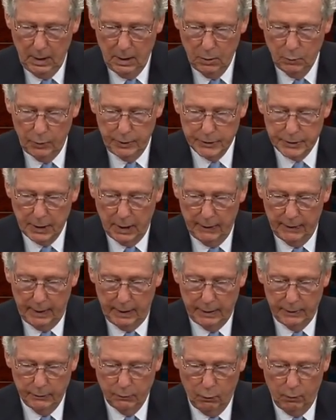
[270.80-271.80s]
We saw that
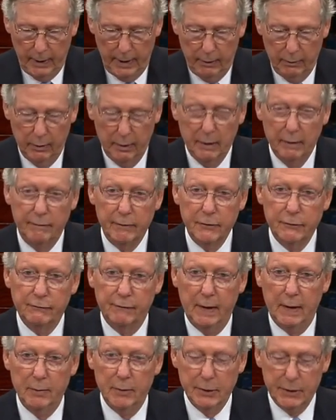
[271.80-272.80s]
in the rhetoric of his
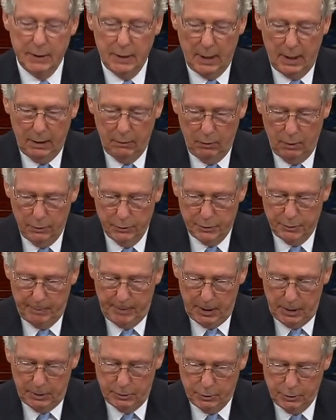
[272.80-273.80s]
famous Cairo
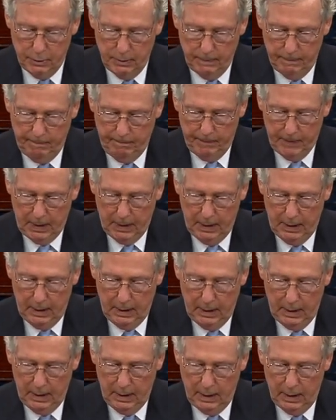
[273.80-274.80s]
speech,
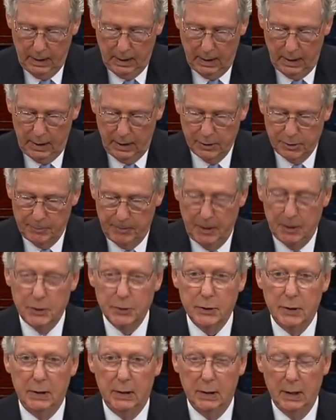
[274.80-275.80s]
and in
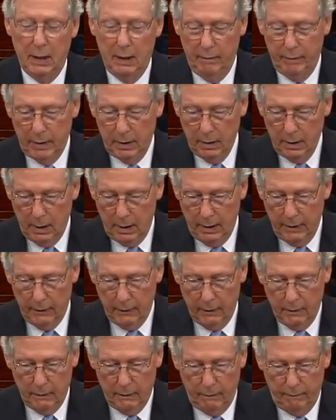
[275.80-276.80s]
speeches he gave in
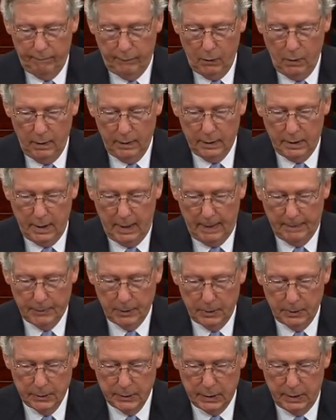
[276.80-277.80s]
other foreign
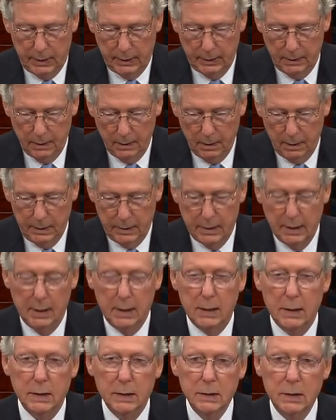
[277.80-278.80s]
capitals in the early
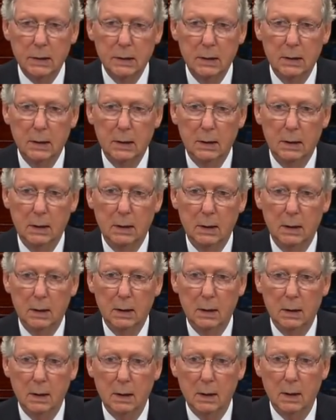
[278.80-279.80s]
days
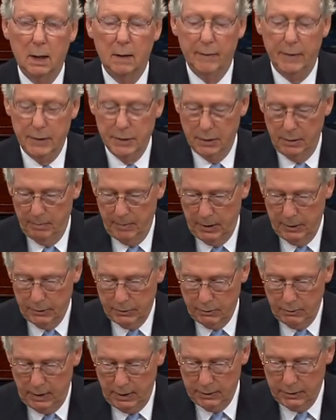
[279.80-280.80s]
of his
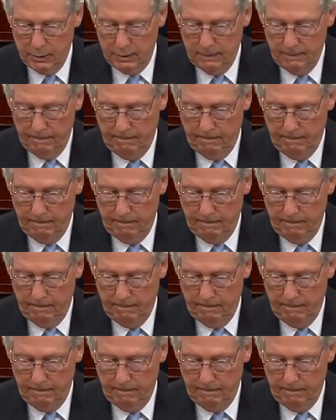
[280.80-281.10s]
administration.